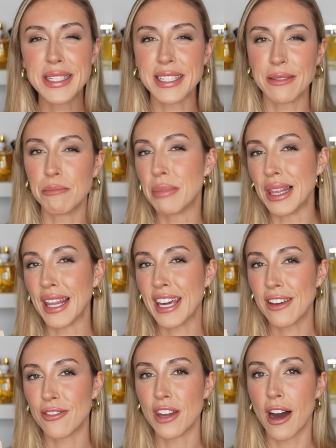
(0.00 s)
didn't
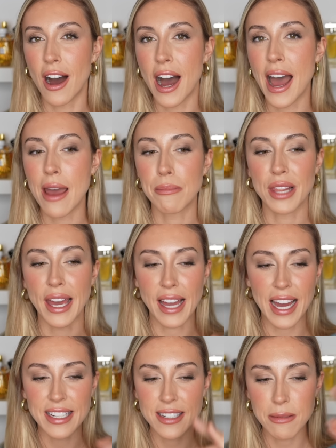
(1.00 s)
believe the hype like
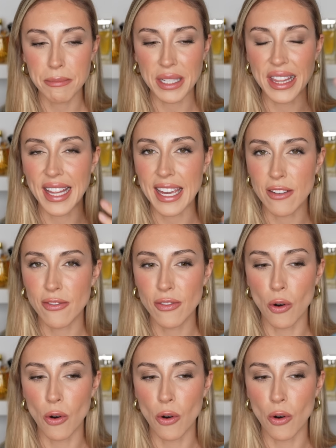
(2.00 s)
i didn't believe